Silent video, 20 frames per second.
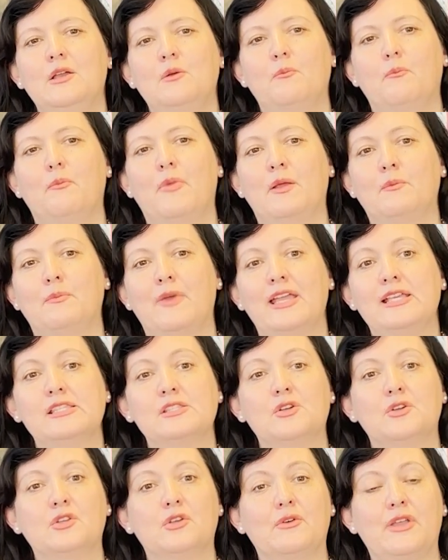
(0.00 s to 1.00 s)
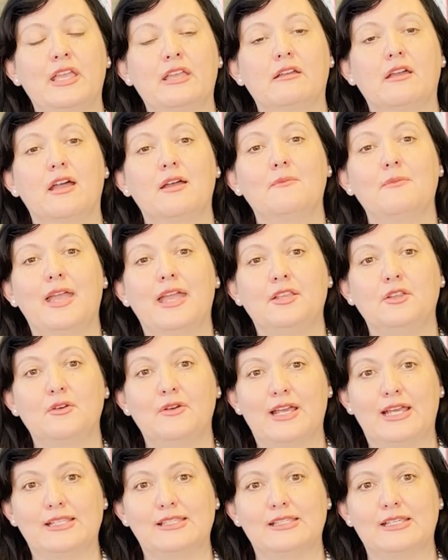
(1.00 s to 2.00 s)
But based on your income and your
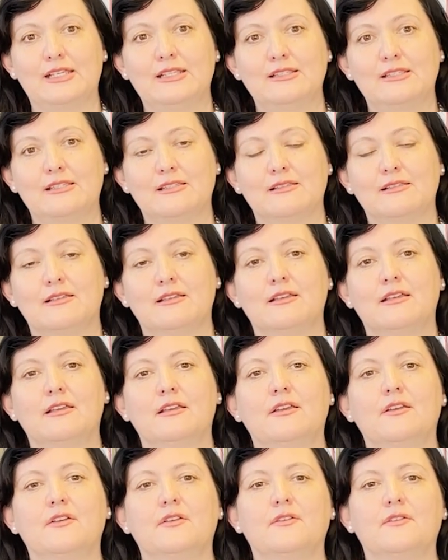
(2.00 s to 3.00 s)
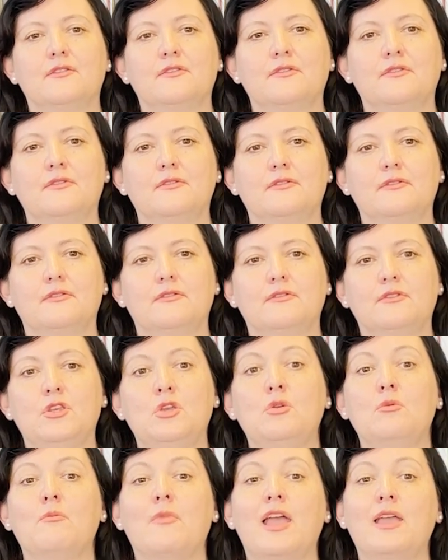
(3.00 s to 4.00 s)
assets,
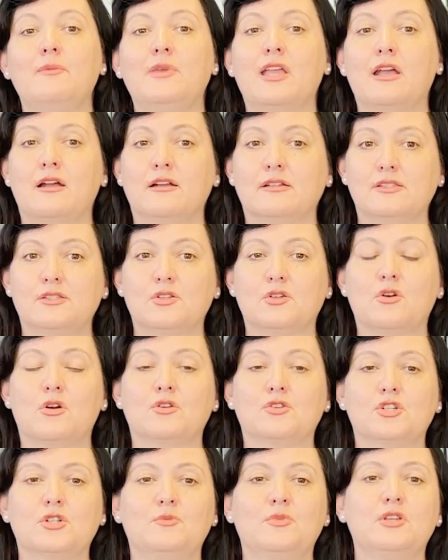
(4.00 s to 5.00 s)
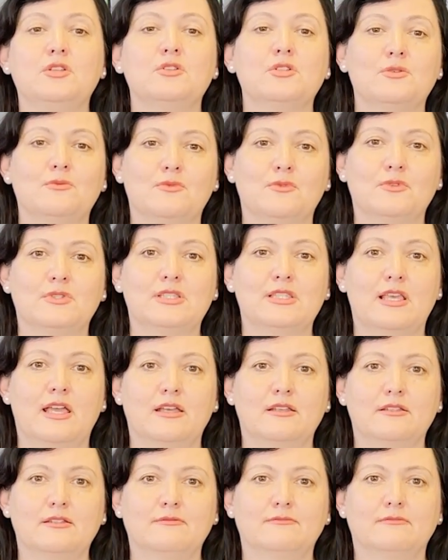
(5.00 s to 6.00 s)
you may be asked to contribute towards
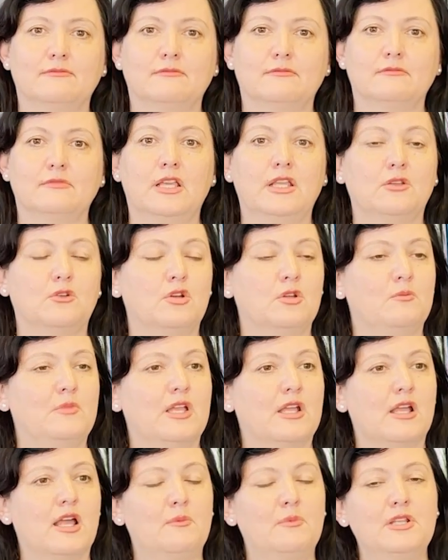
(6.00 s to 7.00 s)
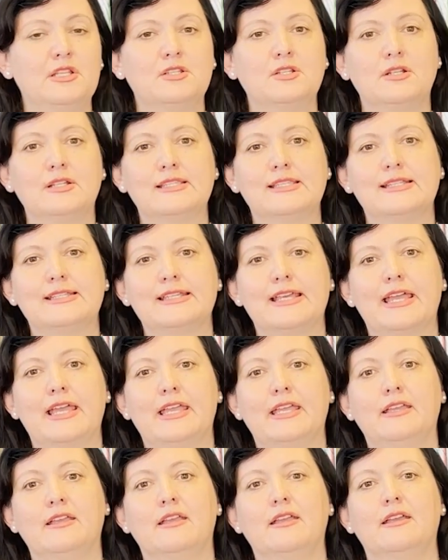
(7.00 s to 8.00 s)
that. It could be a couple of dollars a
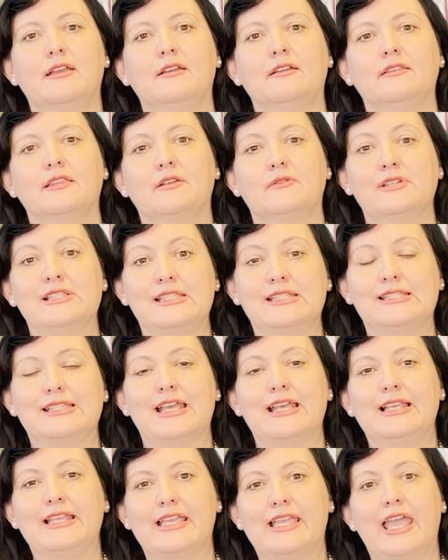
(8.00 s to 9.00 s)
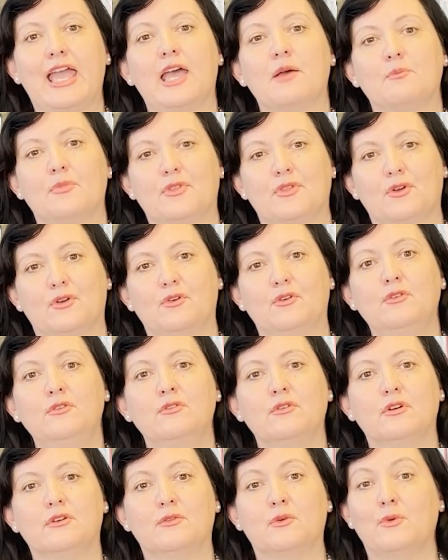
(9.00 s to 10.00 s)
day. There is a daily cap, though,
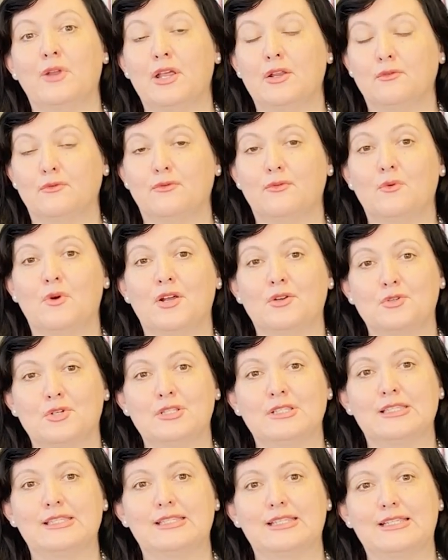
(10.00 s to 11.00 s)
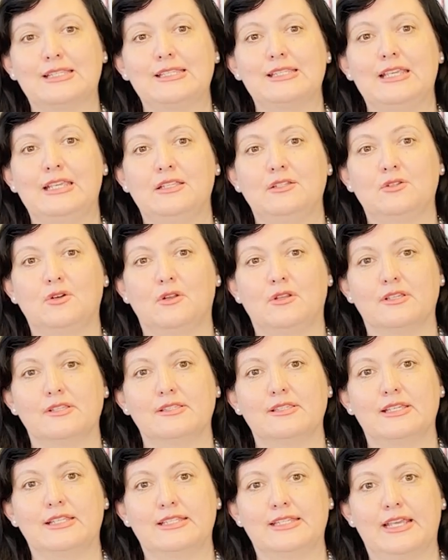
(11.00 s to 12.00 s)
of around
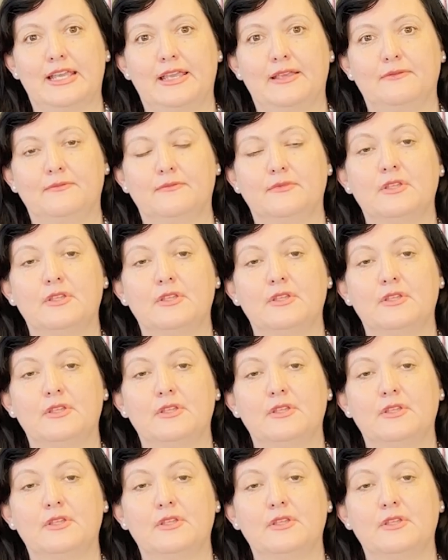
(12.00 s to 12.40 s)
$416 a day.